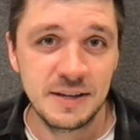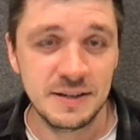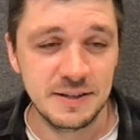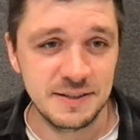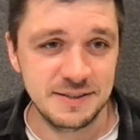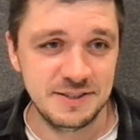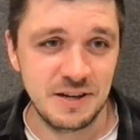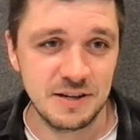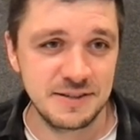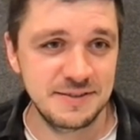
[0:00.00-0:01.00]
uh,
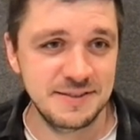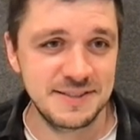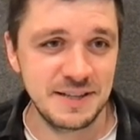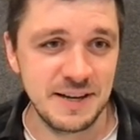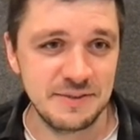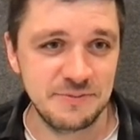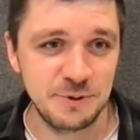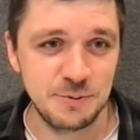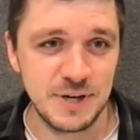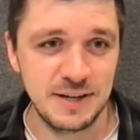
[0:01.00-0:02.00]
DoK Slack
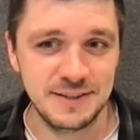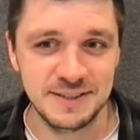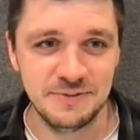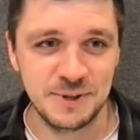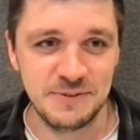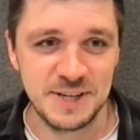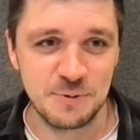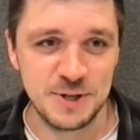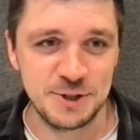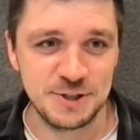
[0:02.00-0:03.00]
for a while if you have any
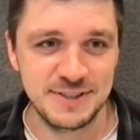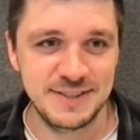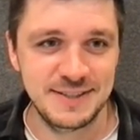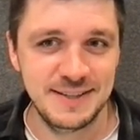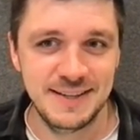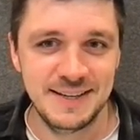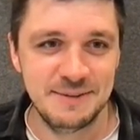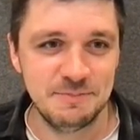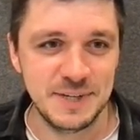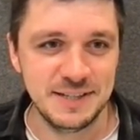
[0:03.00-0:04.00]
questions.
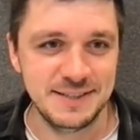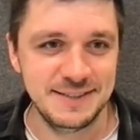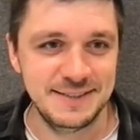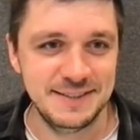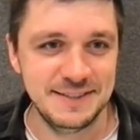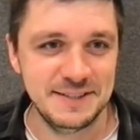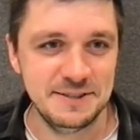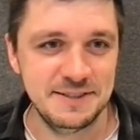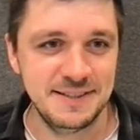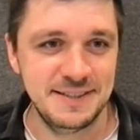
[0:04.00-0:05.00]
But that's
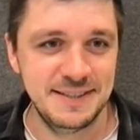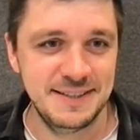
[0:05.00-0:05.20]
it.